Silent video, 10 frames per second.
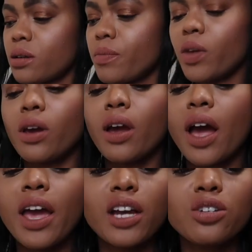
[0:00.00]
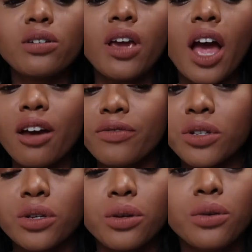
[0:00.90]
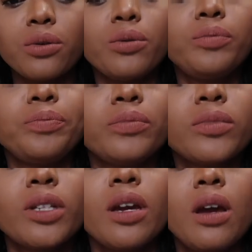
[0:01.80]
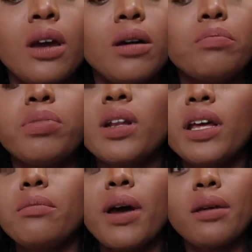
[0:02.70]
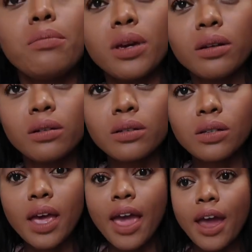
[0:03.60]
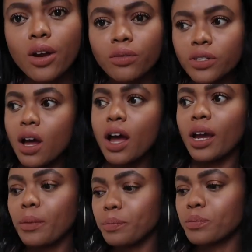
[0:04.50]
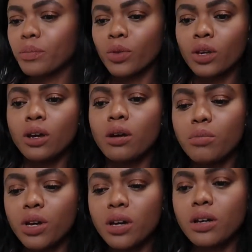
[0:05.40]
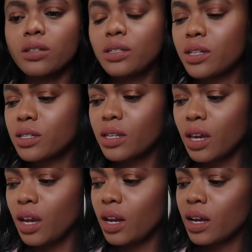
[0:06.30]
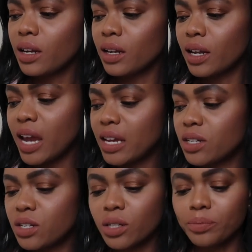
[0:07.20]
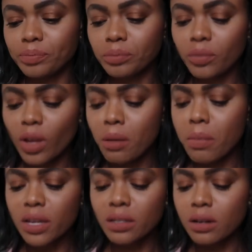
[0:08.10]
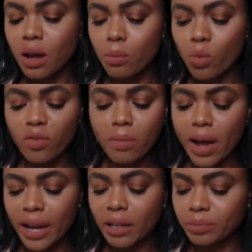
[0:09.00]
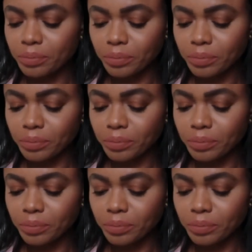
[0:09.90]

something. I actually have to plan my meals ahead of time, because this eating late and messing up with my,